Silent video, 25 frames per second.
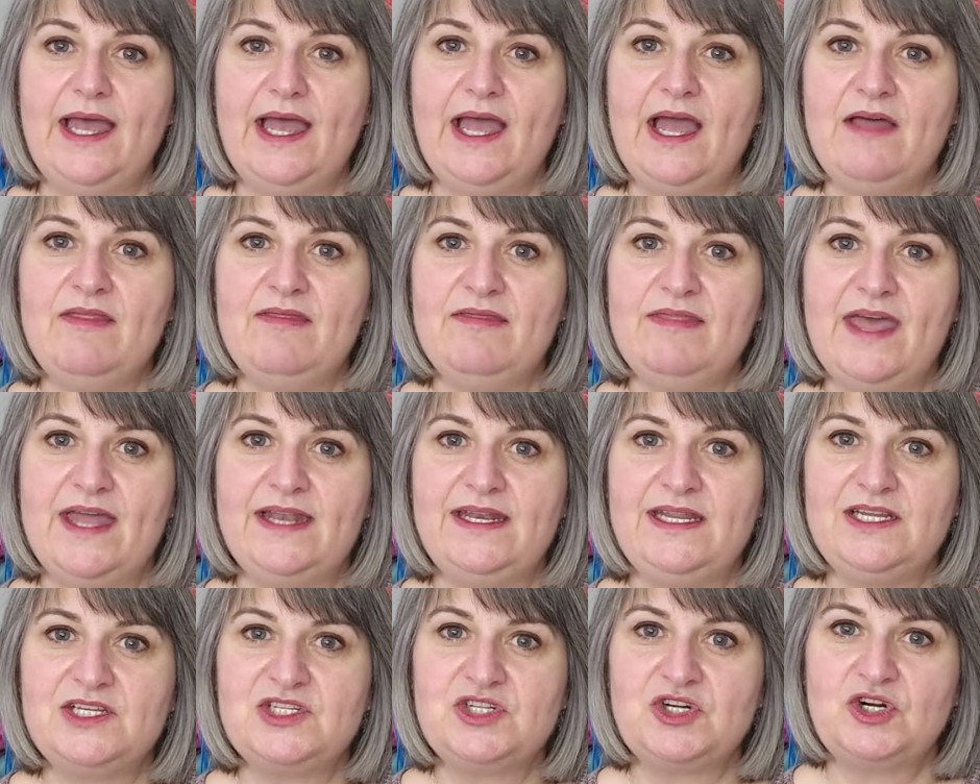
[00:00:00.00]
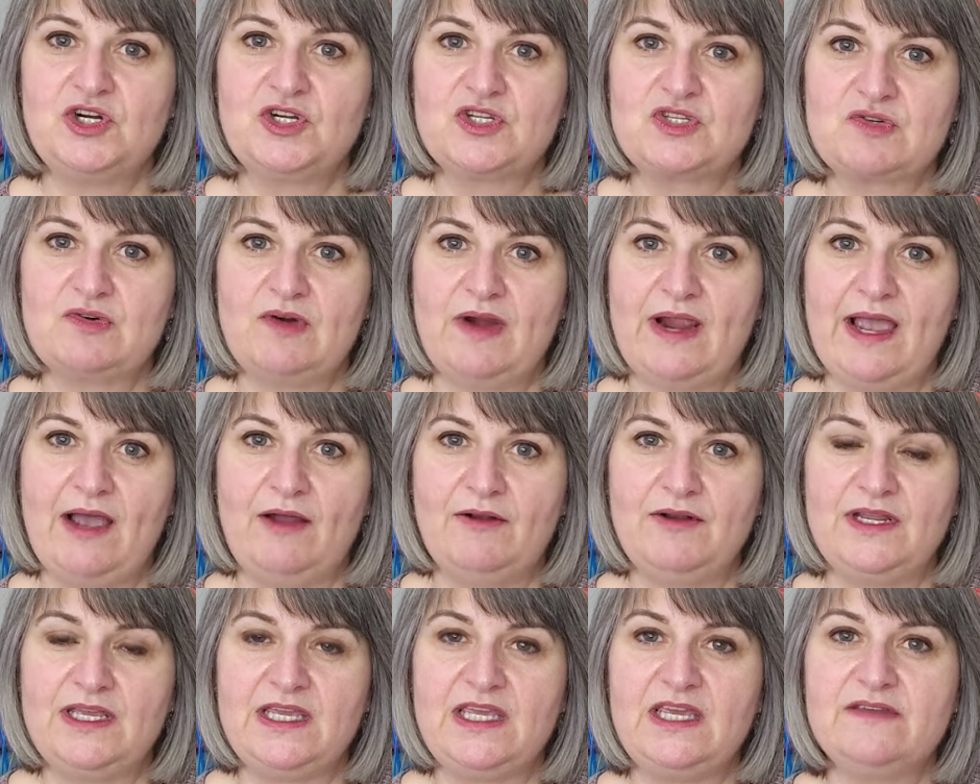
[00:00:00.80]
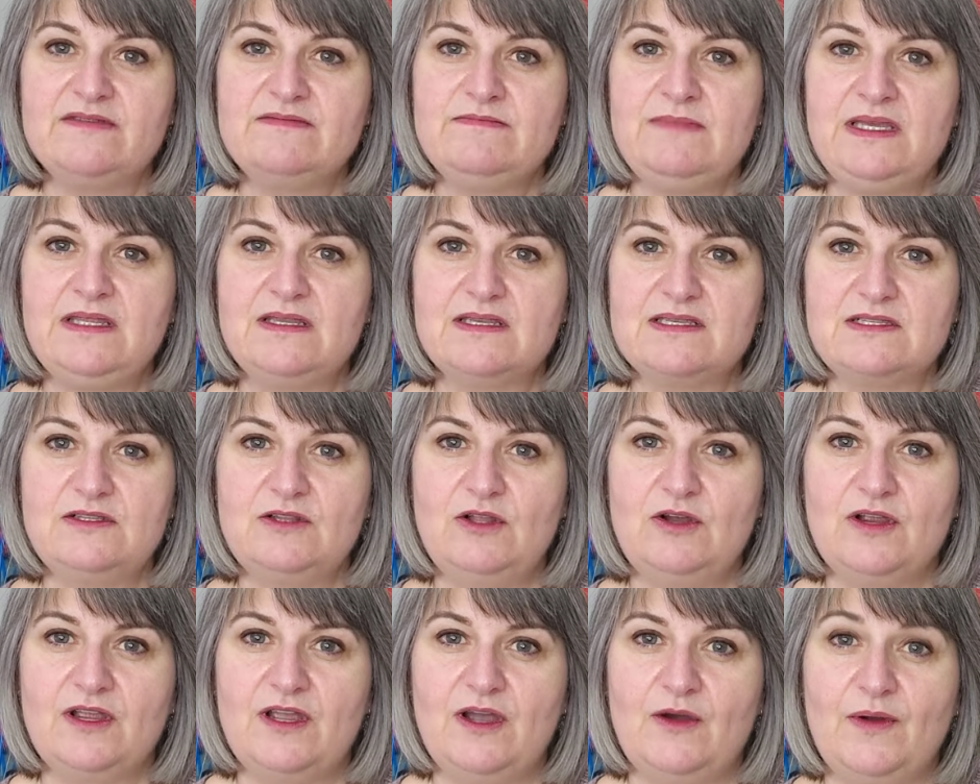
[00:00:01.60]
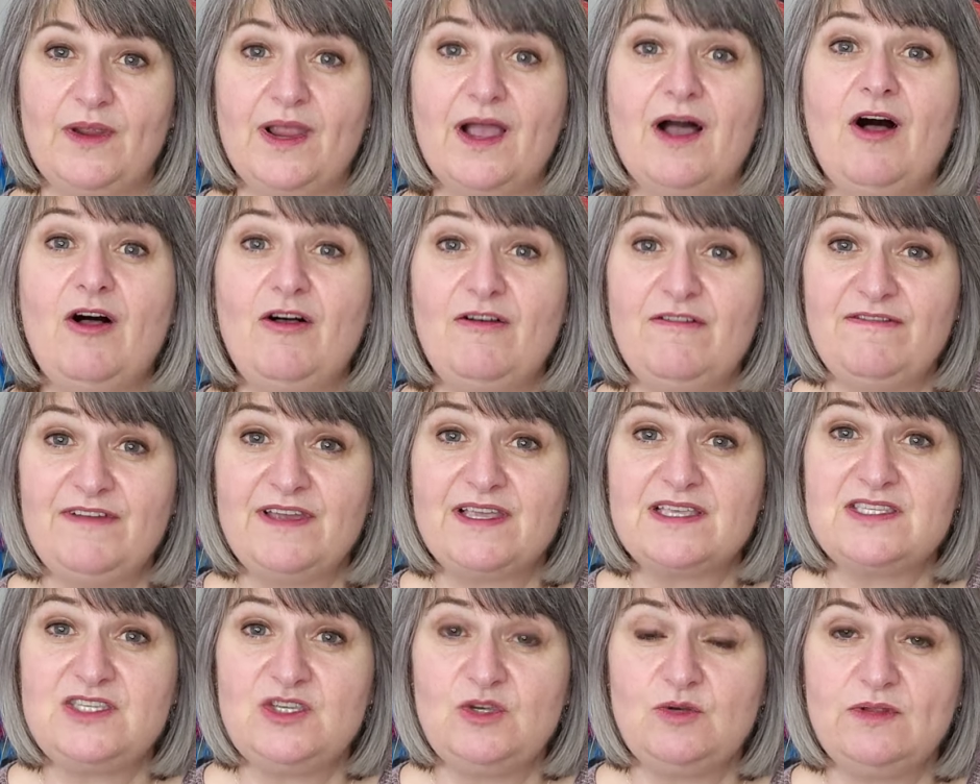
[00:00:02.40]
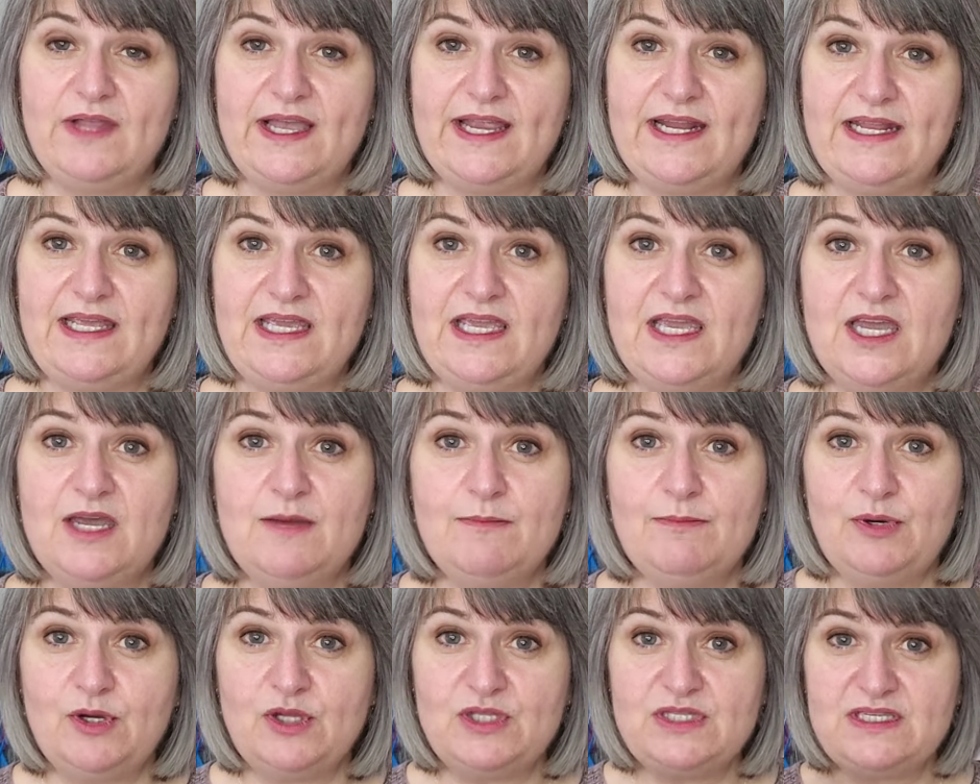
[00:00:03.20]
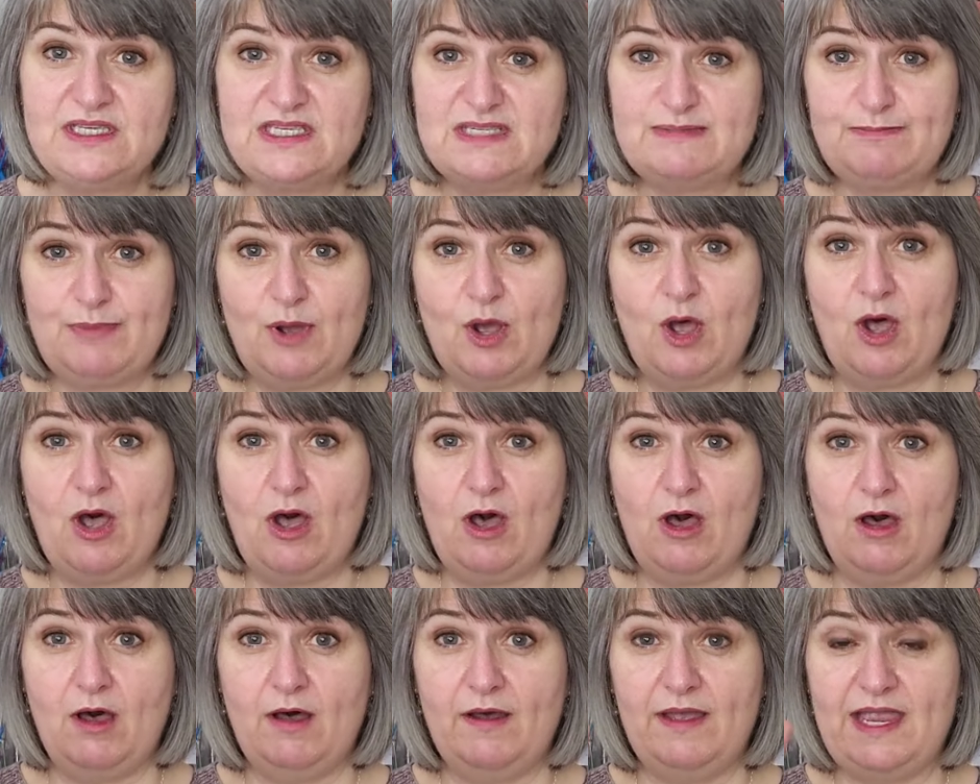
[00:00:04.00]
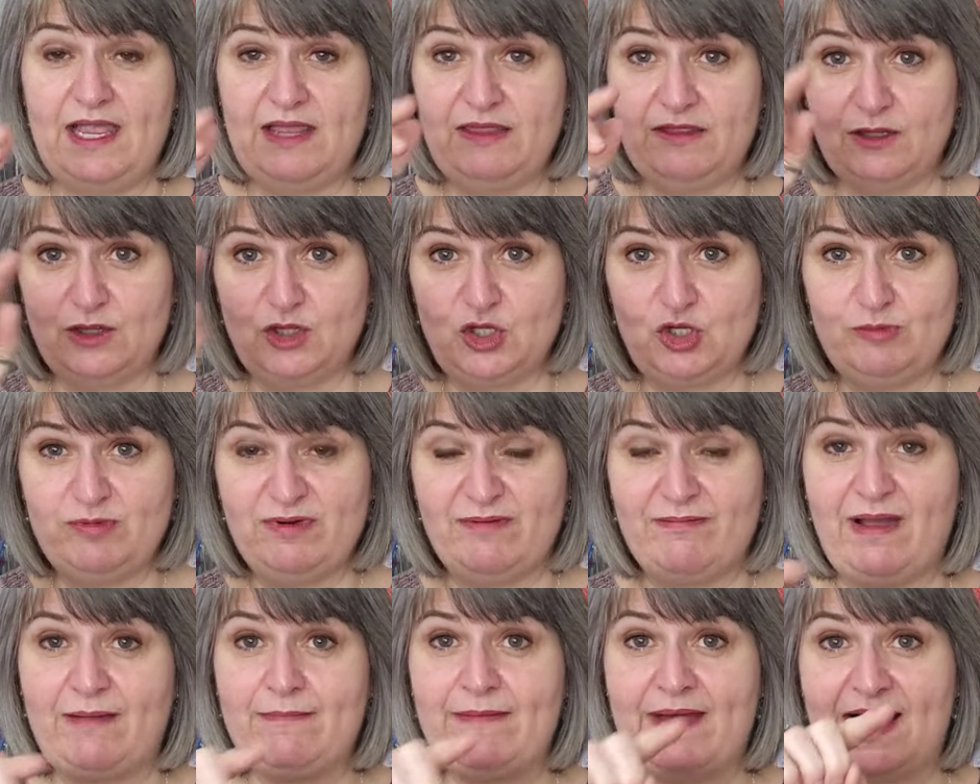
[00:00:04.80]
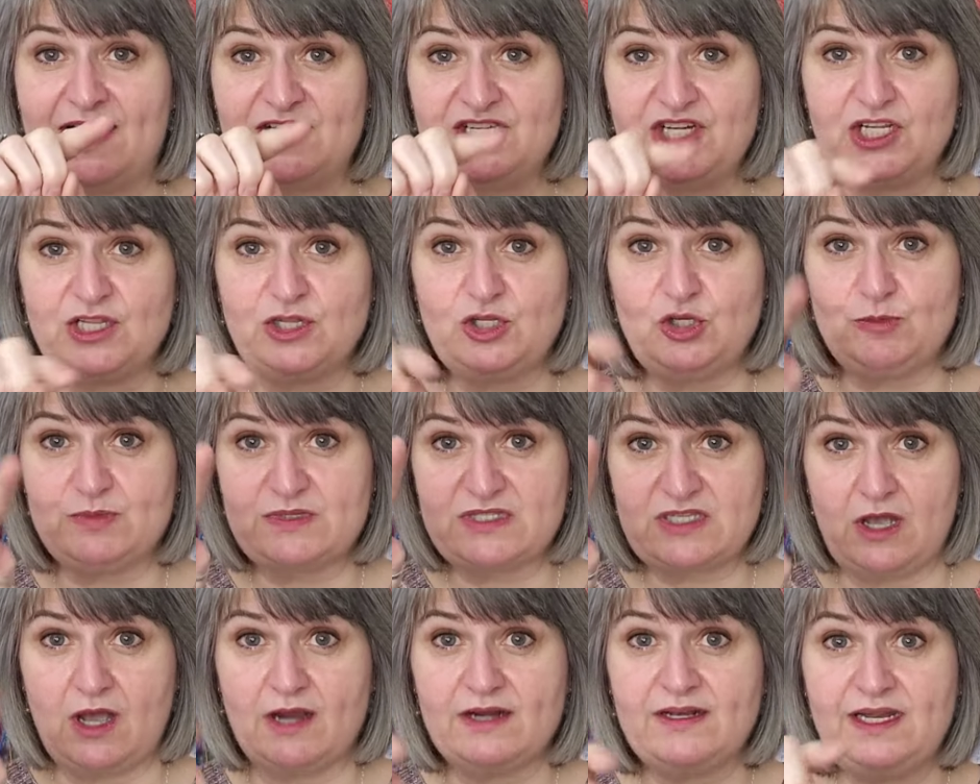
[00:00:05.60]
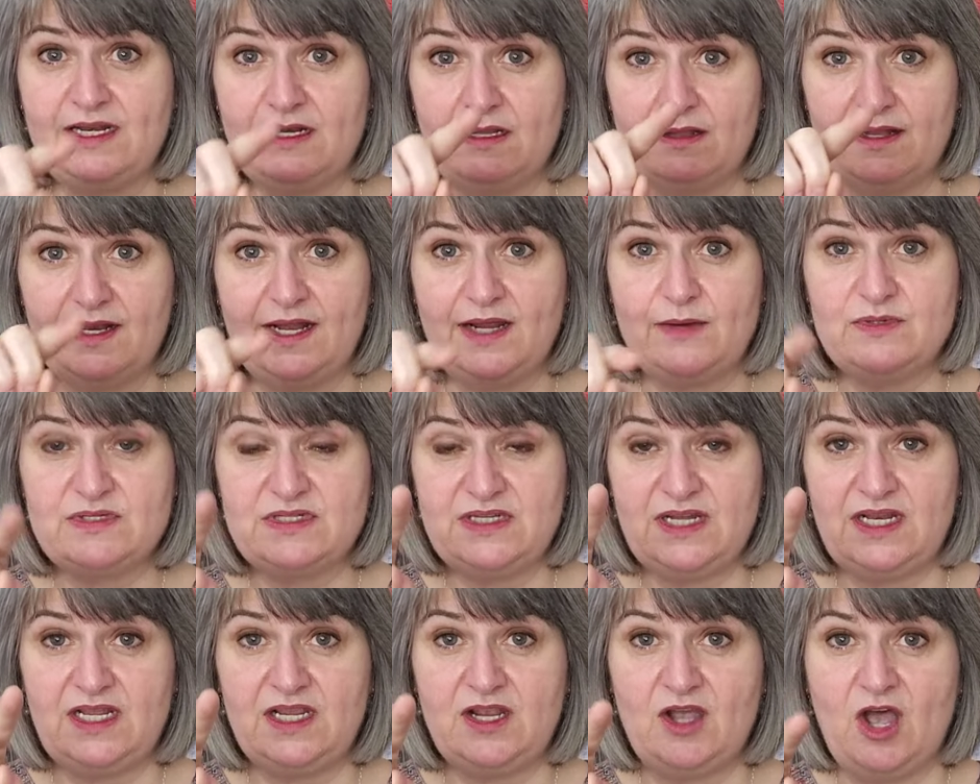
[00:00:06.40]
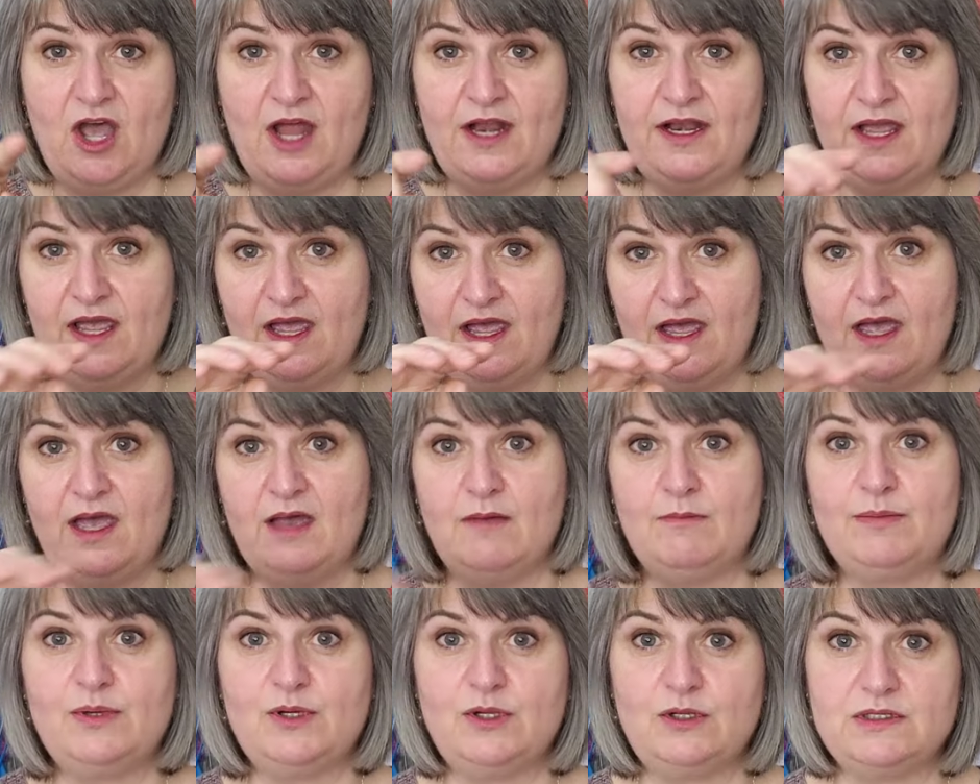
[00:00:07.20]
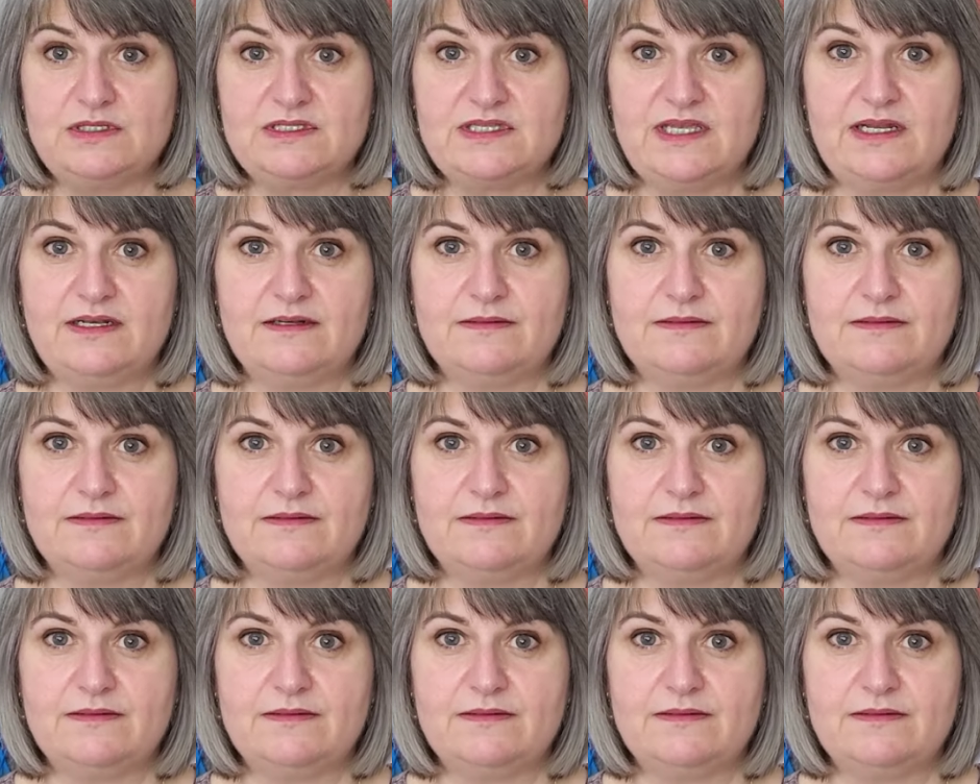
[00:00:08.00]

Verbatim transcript: And then he turns around and gives me this look going, I'll fix you, lady. Puts his paw in the loop of my magic loop sock needle that I was knitting on and pulls it.